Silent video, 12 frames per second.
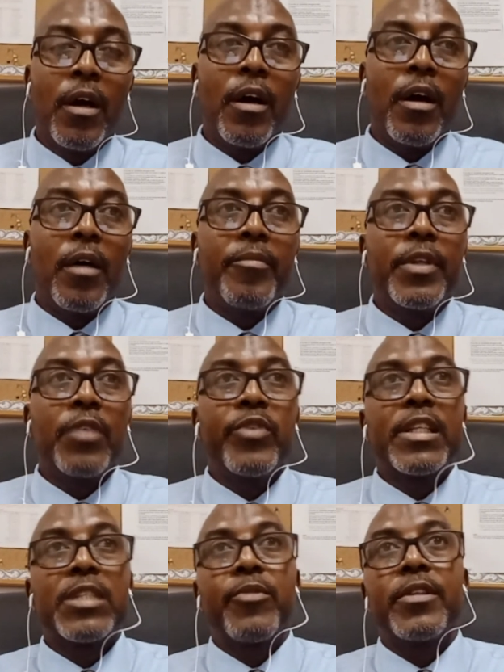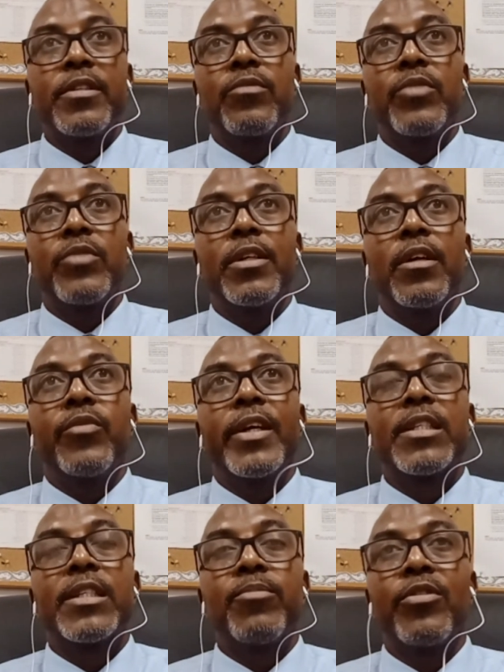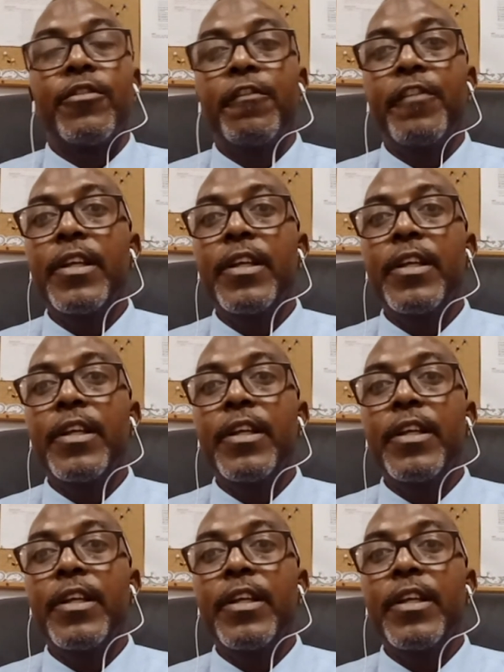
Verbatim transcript: then we explore the